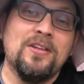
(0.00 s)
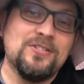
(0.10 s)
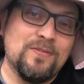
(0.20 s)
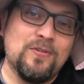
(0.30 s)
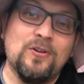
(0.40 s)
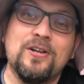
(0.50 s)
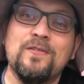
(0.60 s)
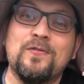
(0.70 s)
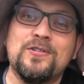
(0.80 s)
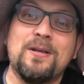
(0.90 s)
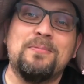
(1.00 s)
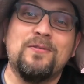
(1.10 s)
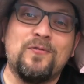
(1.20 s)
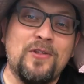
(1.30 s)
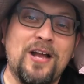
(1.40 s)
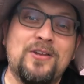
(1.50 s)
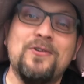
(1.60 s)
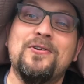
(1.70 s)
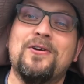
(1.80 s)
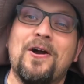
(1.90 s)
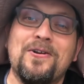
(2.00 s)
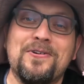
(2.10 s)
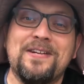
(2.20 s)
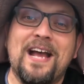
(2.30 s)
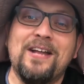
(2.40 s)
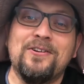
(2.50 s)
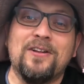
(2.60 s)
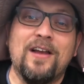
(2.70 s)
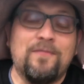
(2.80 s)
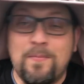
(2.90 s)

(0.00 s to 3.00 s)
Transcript: so if you're looking for something for that Guten Gardener dad in your life,